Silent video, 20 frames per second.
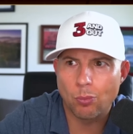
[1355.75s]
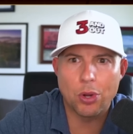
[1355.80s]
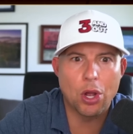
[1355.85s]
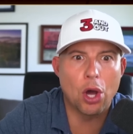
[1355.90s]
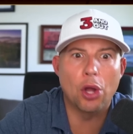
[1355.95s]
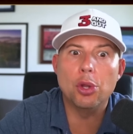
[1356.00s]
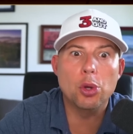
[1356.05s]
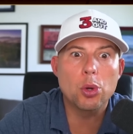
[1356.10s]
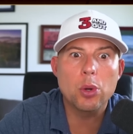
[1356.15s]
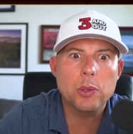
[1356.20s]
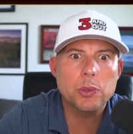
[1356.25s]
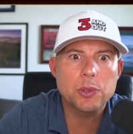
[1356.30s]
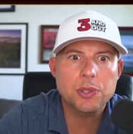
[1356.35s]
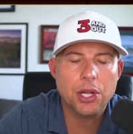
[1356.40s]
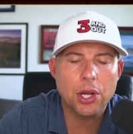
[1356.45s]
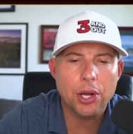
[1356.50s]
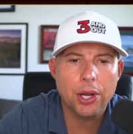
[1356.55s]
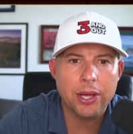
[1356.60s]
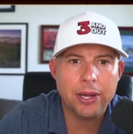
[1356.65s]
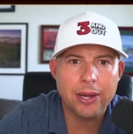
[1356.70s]
We all knew he was
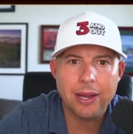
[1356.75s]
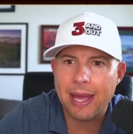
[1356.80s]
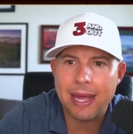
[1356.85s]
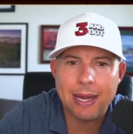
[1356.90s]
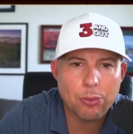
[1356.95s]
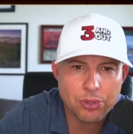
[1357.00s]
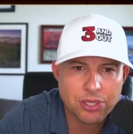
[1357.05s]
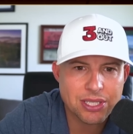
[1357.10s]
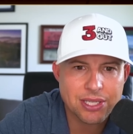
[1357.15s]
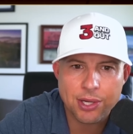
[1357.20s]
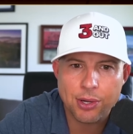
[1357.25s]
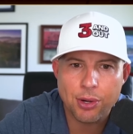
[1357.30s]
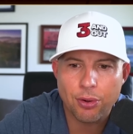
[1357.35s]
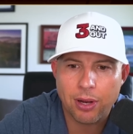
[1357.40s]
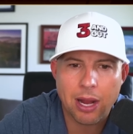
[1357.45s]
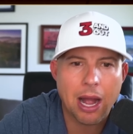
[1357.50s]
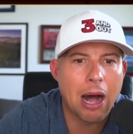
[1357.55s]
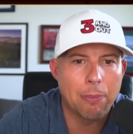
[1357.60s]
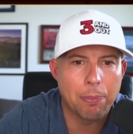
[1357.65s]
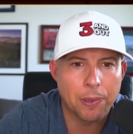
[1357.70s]
good and it was still
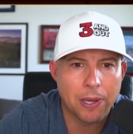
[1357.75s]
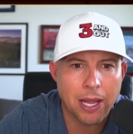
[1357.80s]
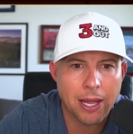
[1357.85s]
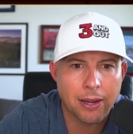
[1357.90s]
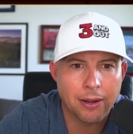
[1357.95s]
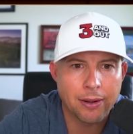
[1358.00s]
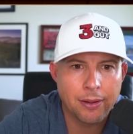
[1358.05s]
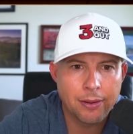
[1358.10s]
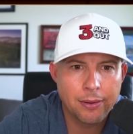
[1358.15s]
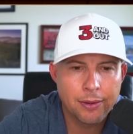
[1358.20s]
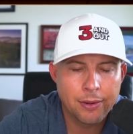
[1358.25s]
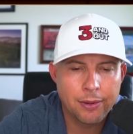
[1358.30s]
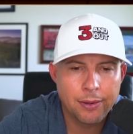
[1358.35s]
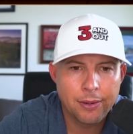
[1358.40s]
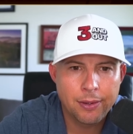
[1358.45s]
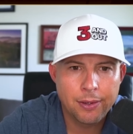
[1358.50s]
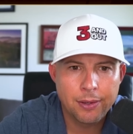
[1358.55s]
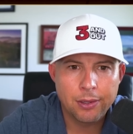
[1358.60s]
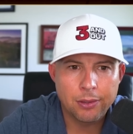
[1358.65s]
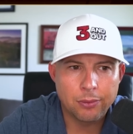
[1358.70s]
complicated,
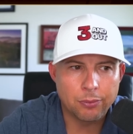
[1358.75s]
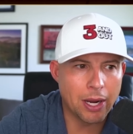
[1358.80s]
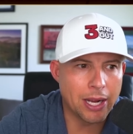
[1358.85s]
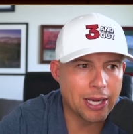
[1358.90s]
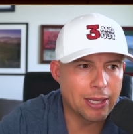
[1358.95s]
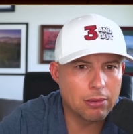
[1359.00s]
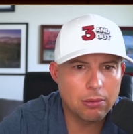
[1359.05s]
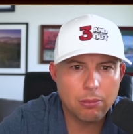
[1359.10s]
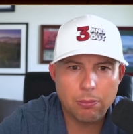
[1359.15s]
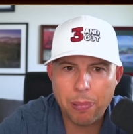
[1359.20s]
right?